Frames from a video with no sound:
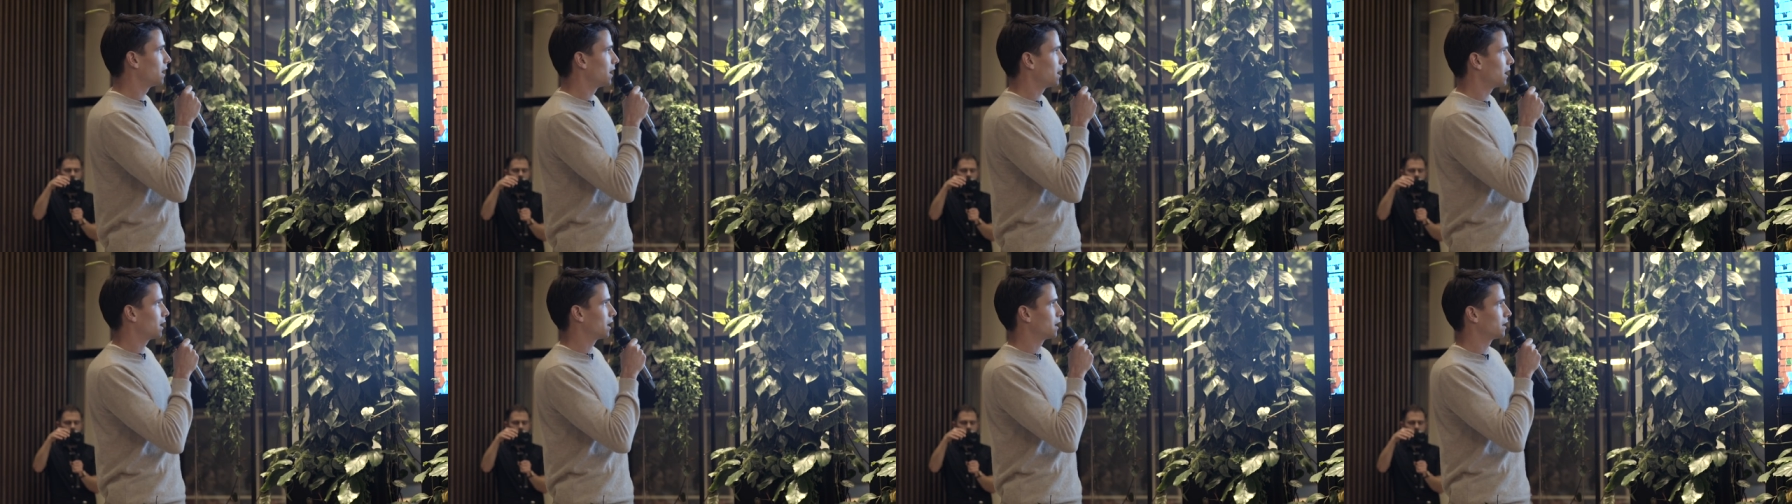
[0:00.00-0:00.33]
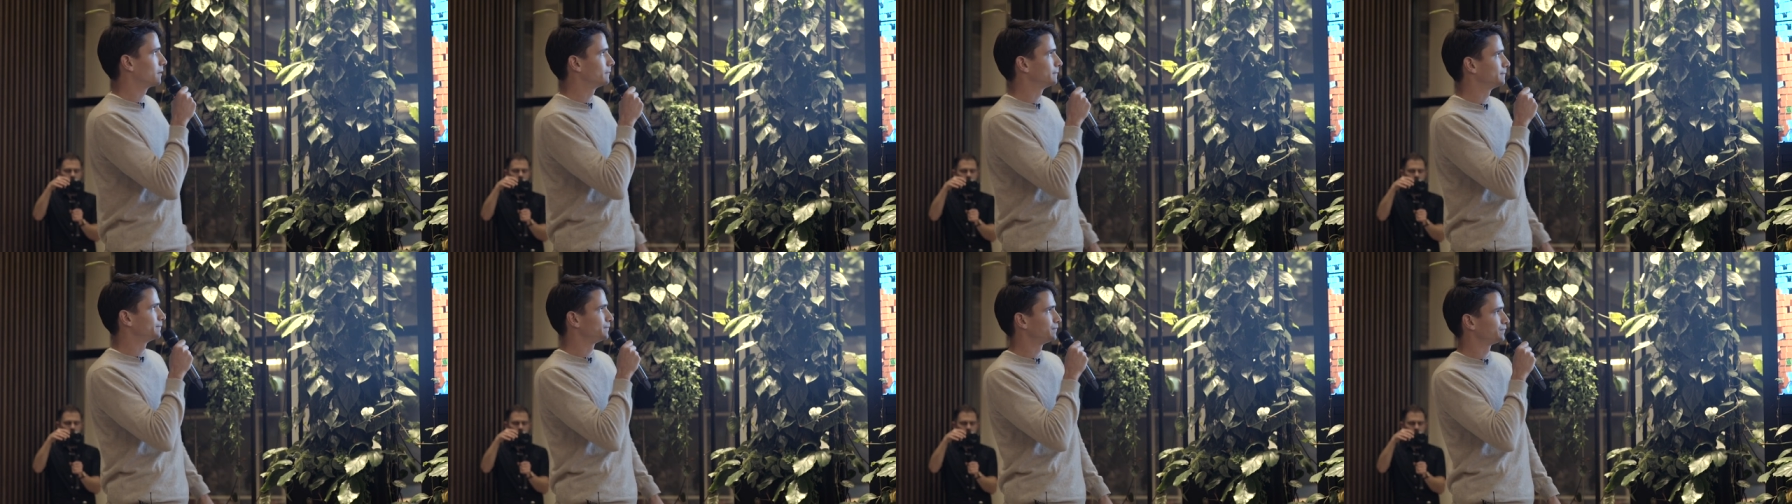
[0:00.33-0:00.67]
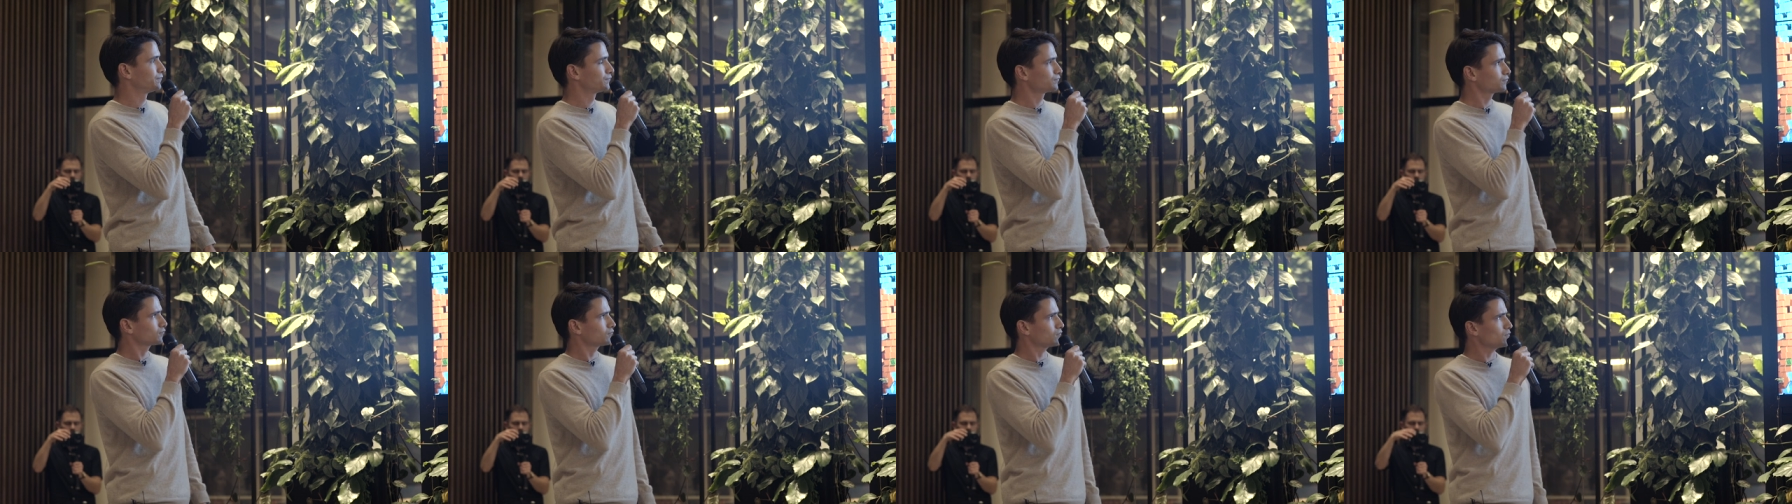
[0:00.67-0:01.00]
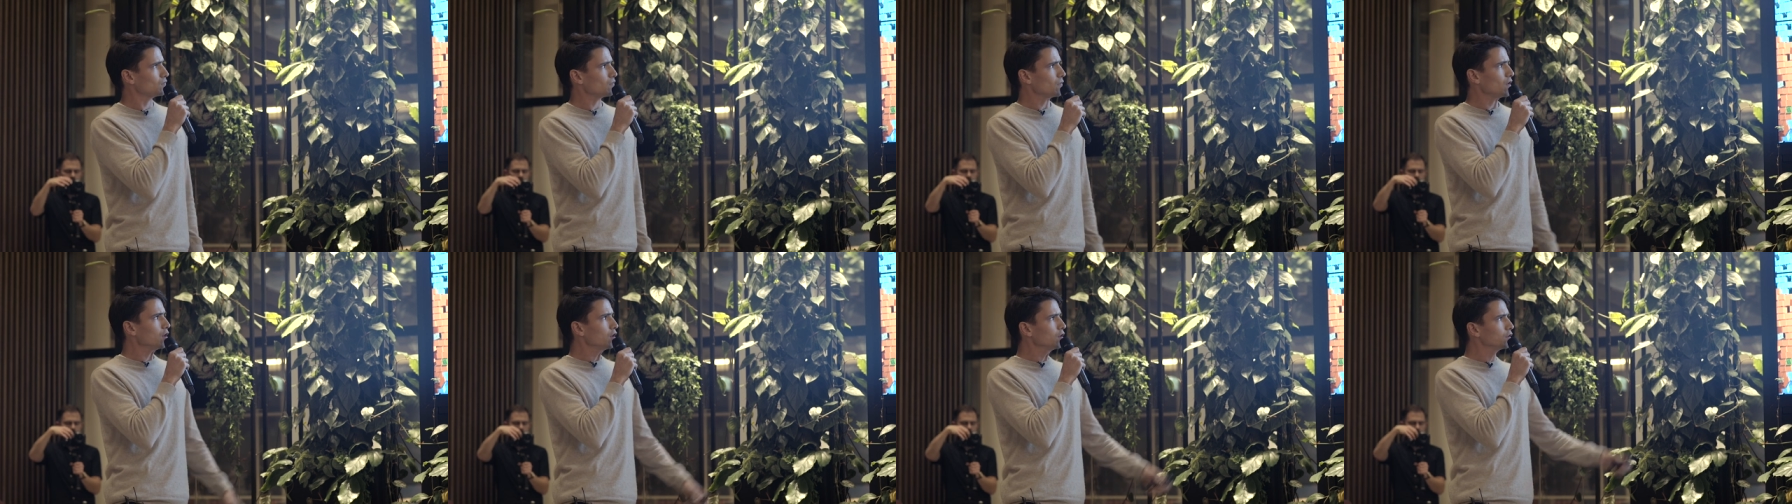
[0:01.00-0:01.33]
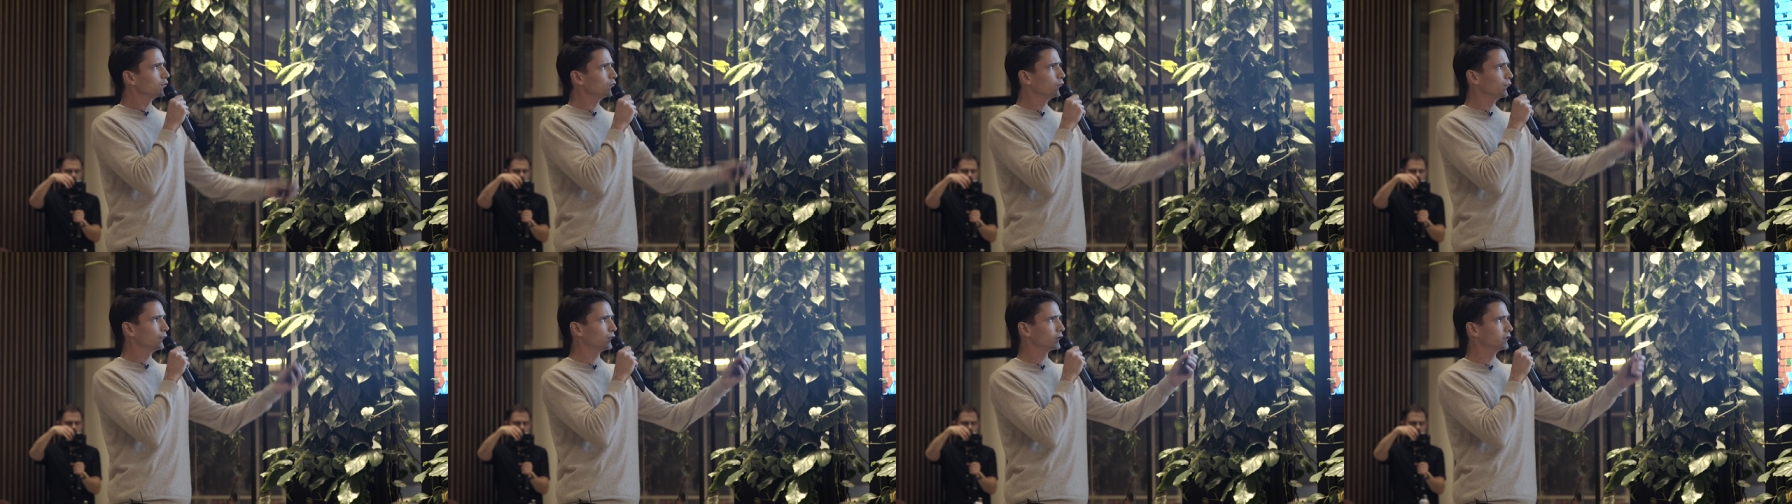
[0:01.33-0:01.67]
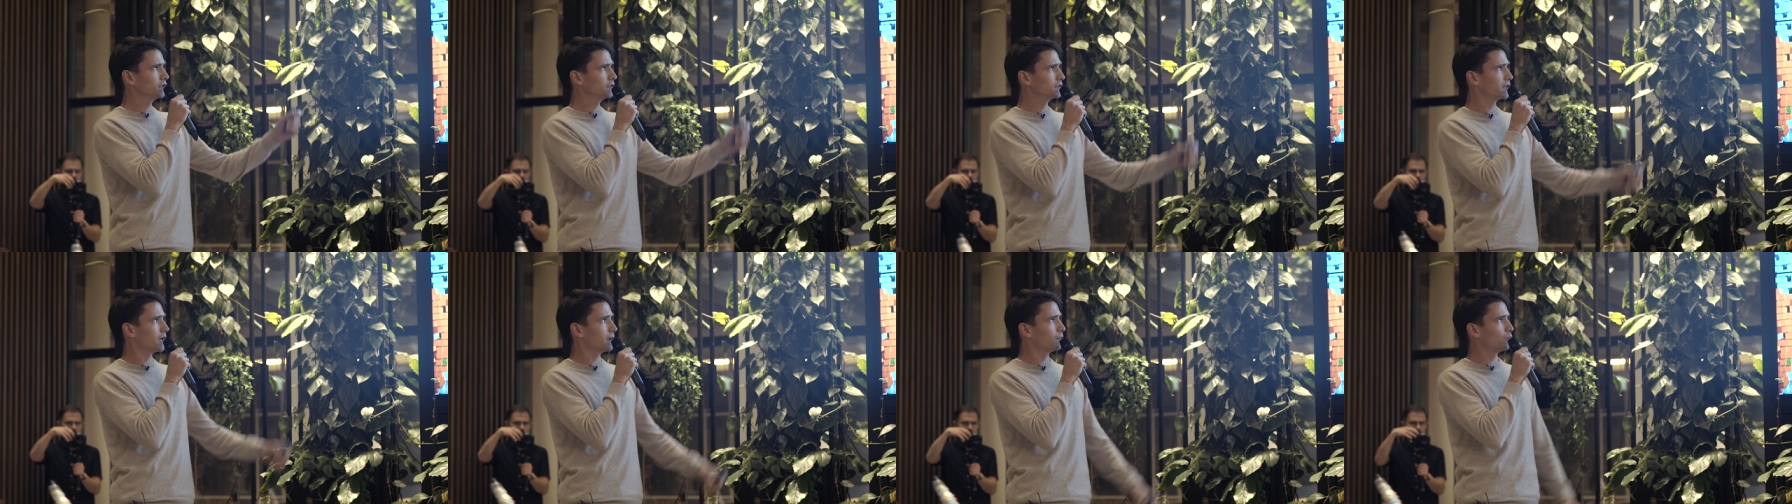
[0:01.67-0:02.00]
Um, So for
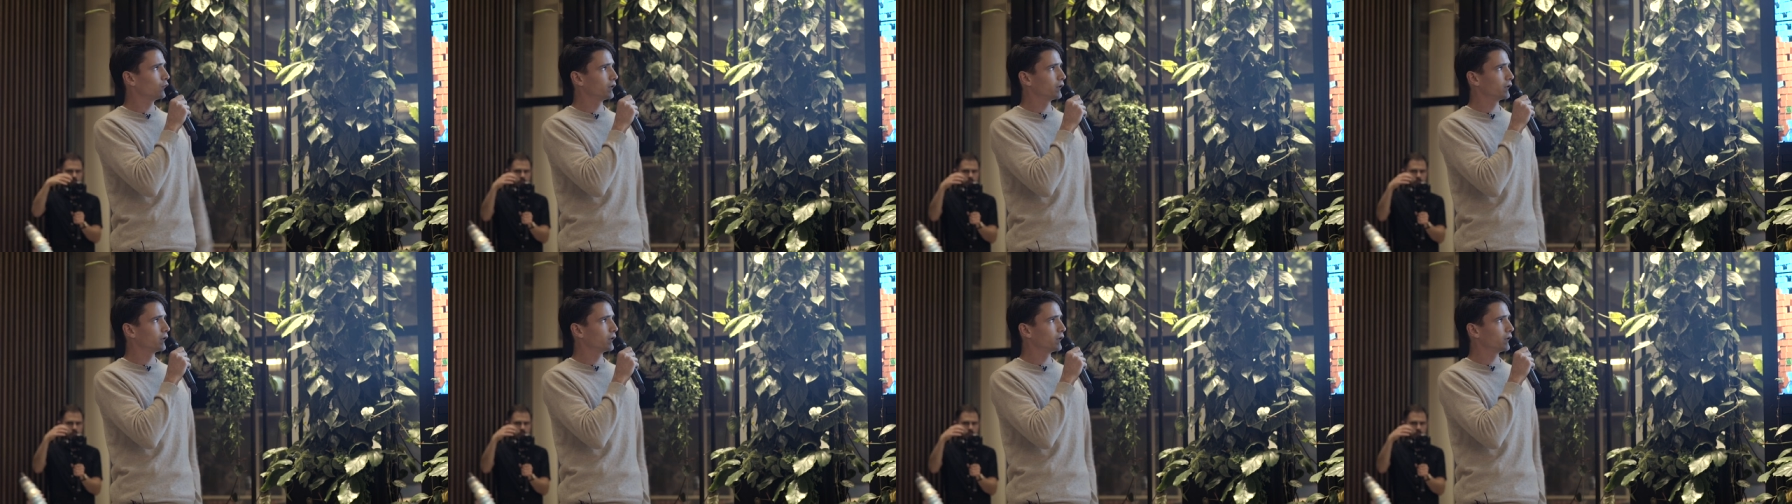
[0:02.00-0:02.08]
this game,